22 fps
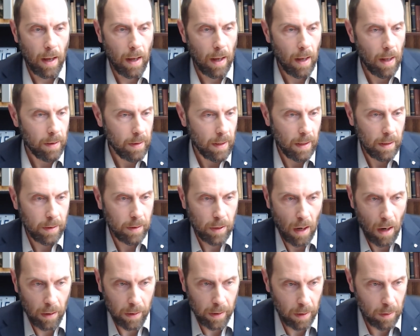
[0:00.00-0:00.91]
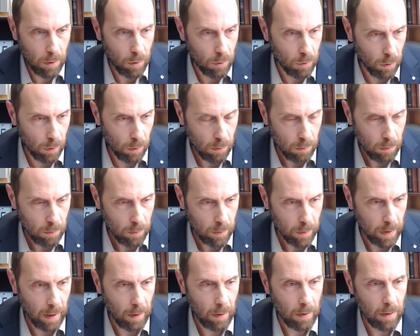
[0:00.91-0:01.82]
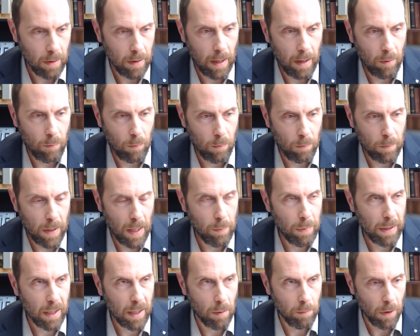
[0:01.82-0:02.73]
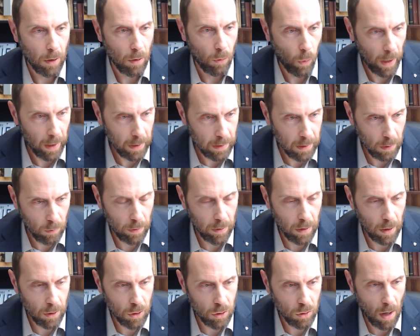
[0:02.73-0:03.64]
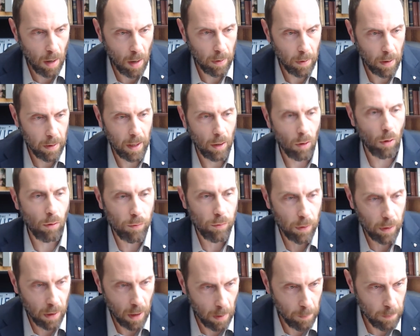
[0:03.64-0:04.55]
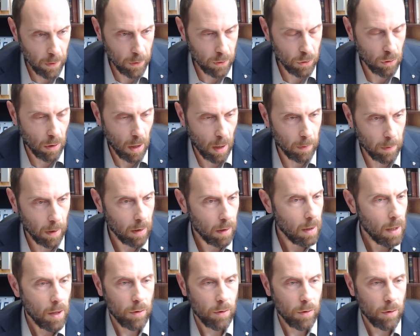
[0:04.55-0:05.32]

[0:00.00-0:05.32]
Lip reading: And they talk it through, they become acquainted with the trauma, they overcome the trauma.